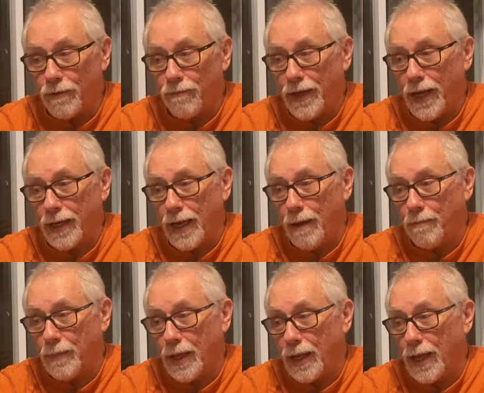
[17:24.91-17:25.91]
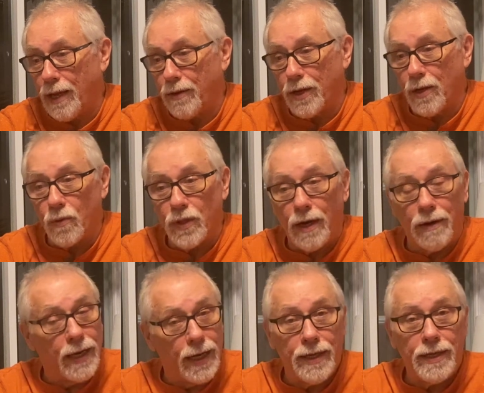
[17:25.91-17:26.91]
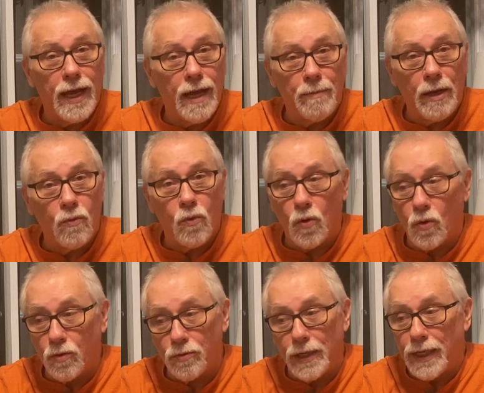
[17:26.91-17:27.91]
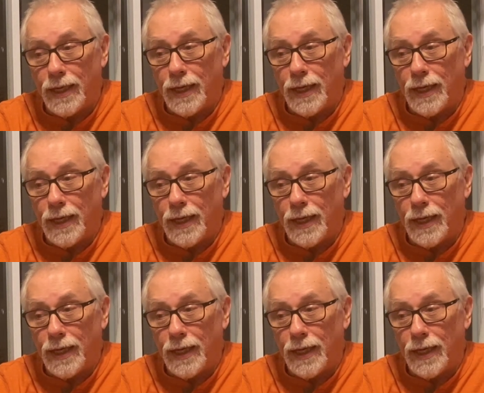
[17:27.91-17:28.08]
In fact, I'm allowed to go there anytime I want,